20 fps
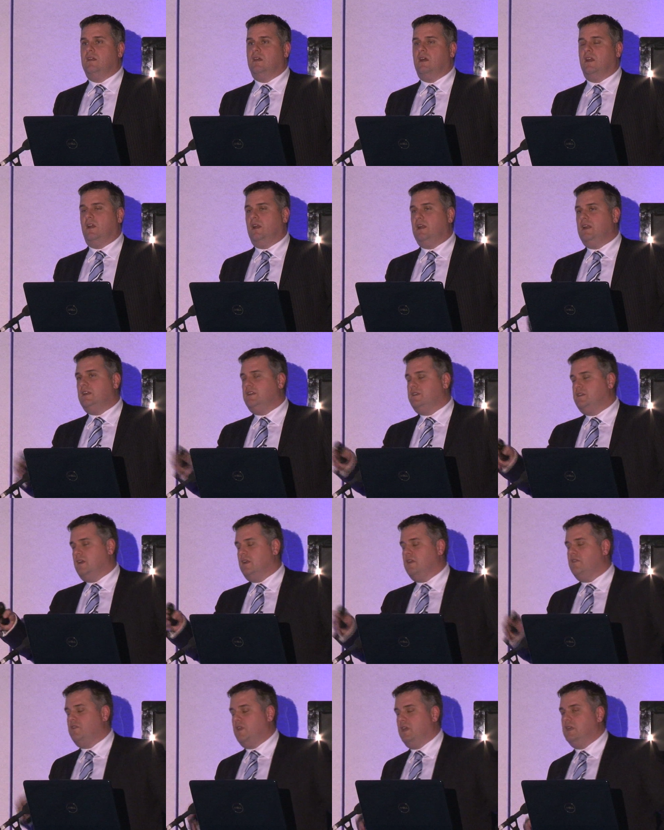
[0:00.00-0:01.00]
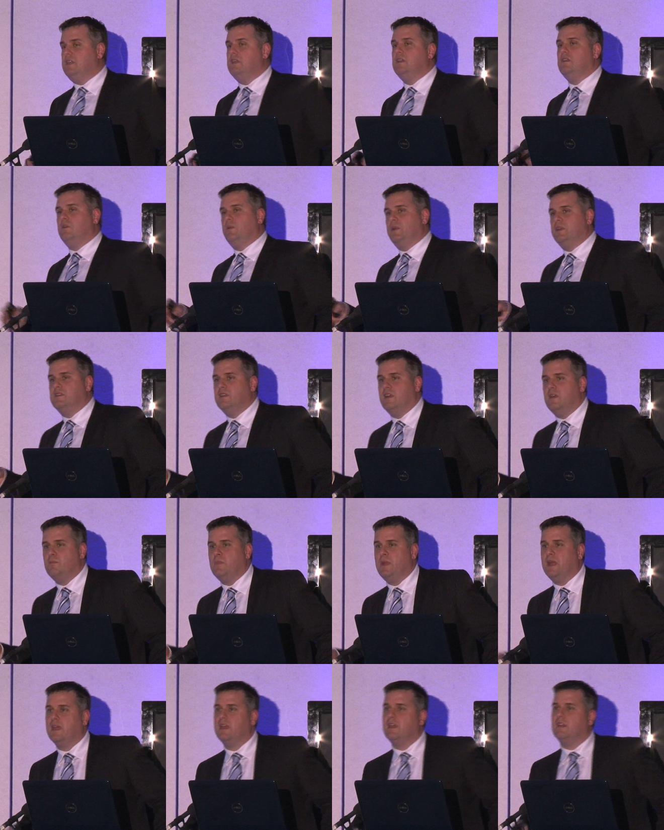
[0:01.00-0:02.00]
and I nearly said if they didn't do
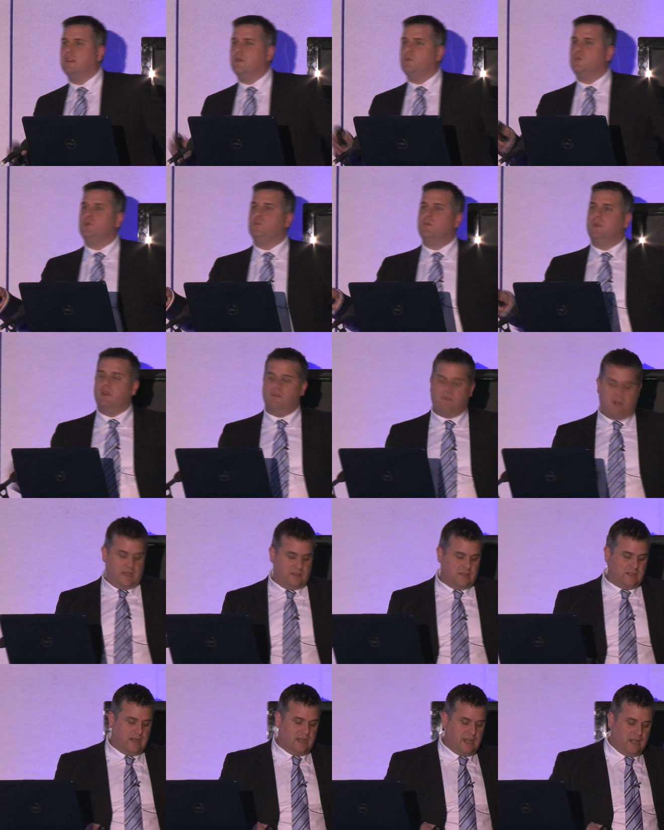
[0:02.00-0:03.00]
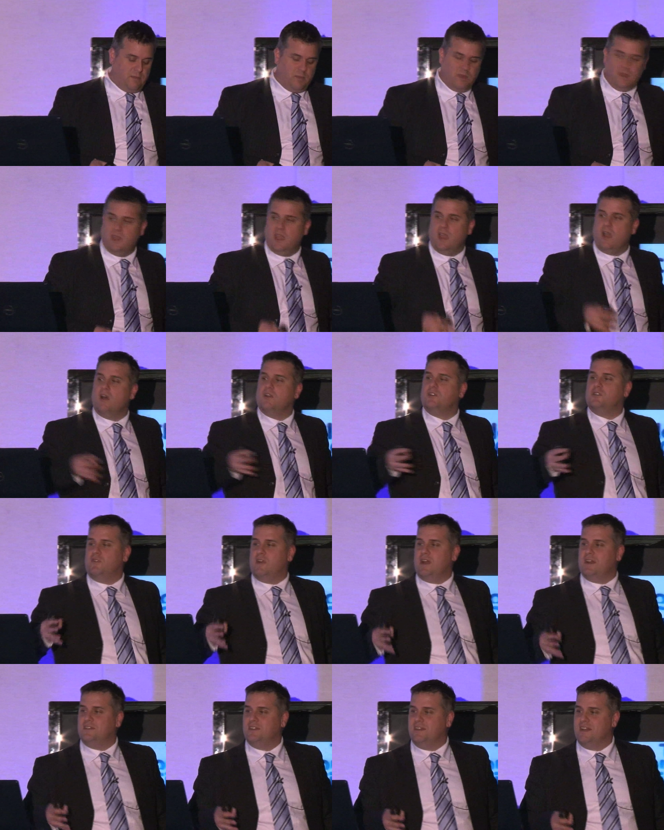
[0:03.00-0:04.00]
internet banking, they wouldn't be around today, but they aren't
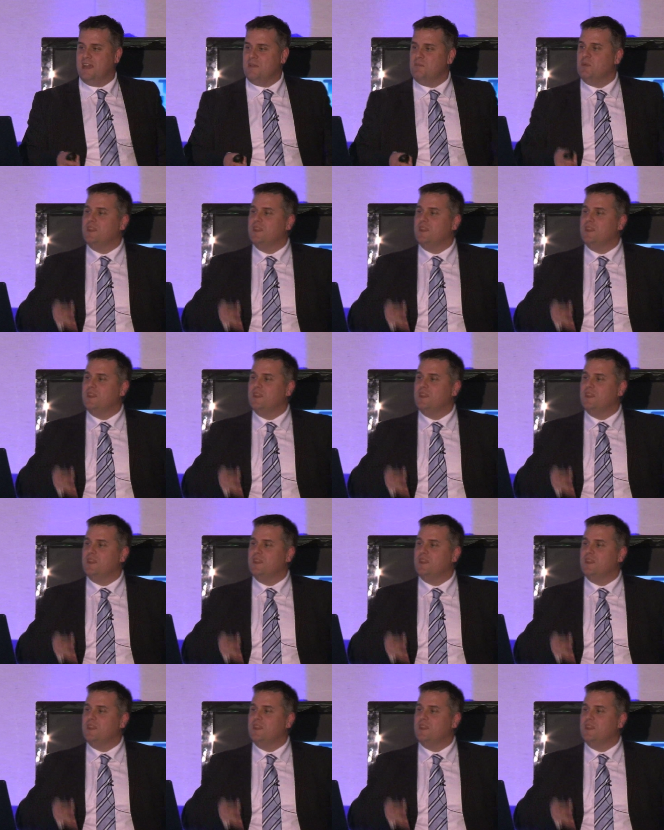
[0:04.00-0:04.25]
around today,